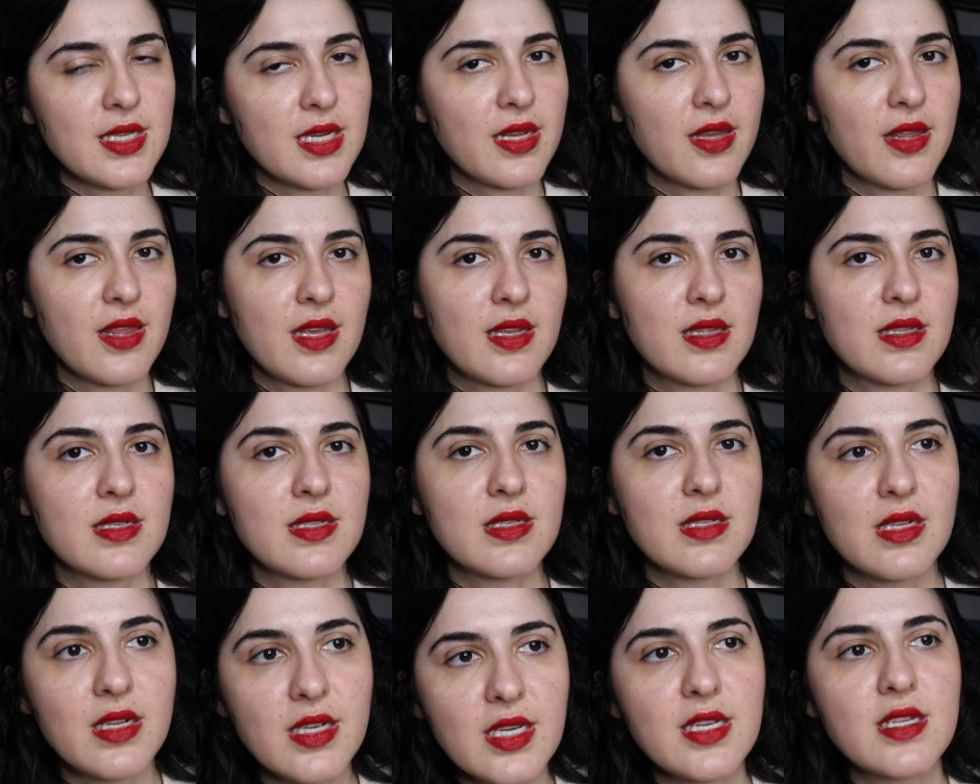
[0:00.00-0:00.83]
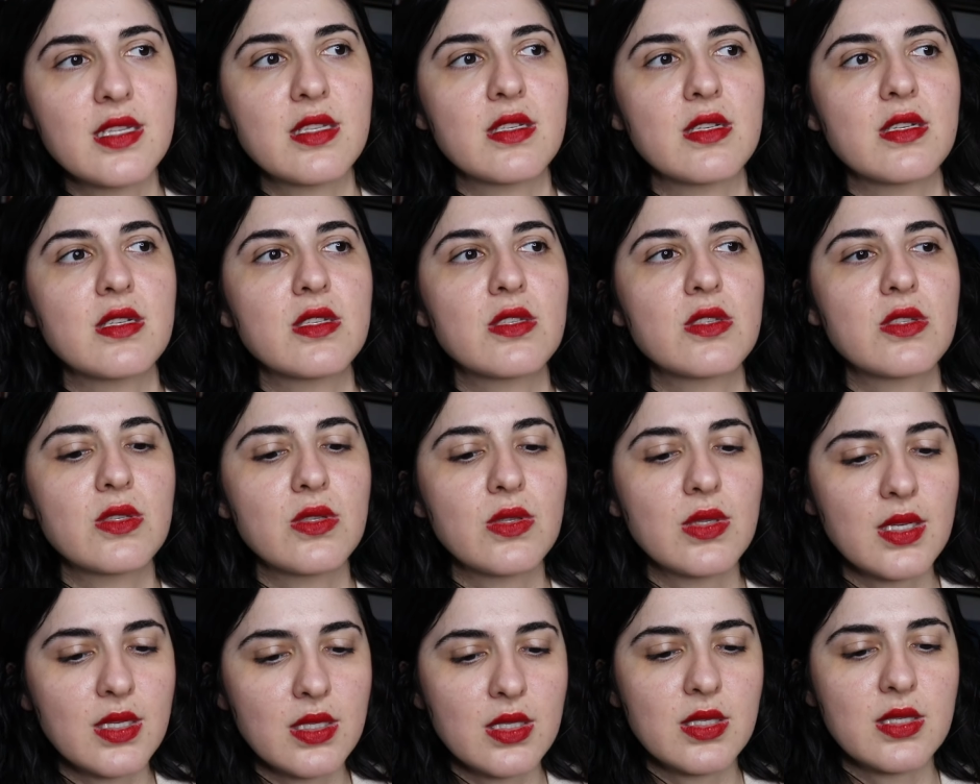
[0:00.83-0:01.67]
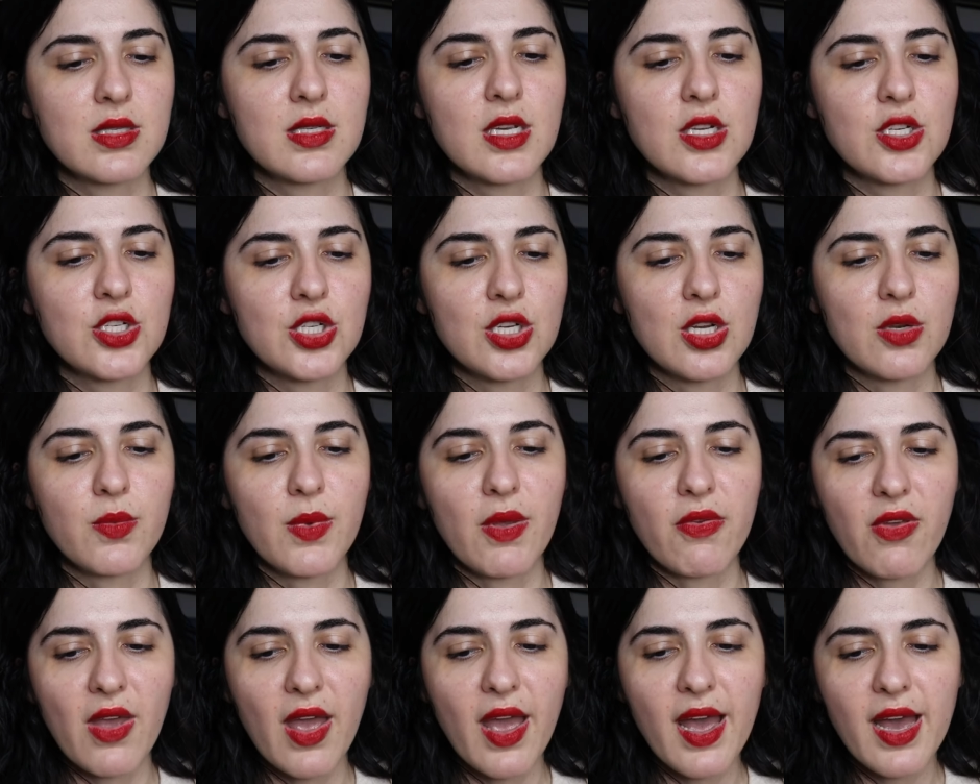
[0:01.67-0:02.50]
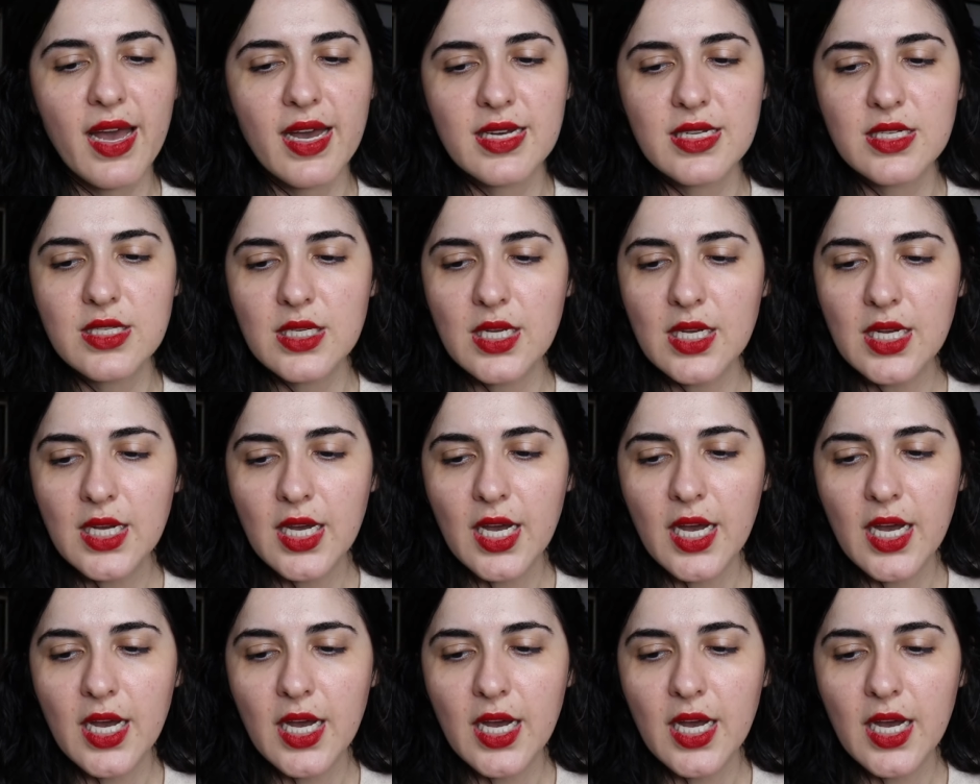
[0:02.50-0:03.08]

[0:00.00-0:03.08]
and I think this leads us to the discussion we've had,